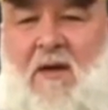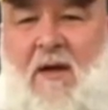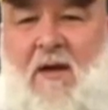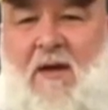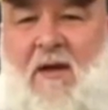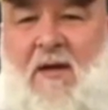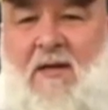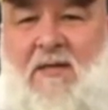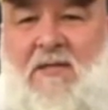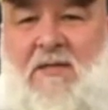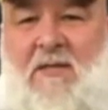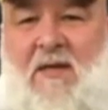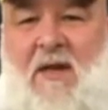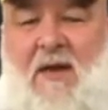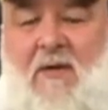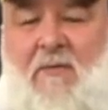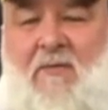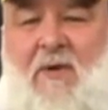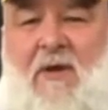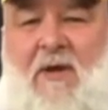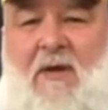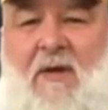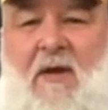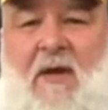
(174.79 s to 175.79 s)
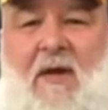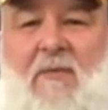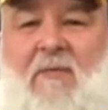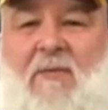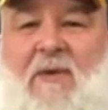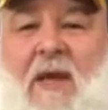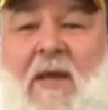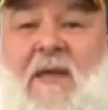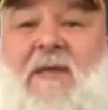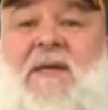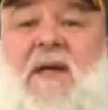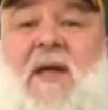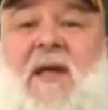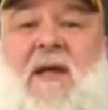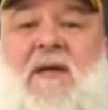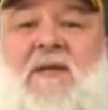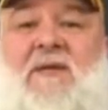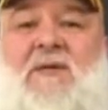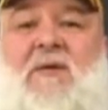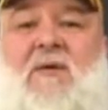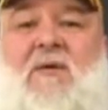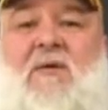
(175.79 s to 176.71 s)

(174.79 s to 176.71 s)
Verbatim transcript: in less than eight, week, eight eight days.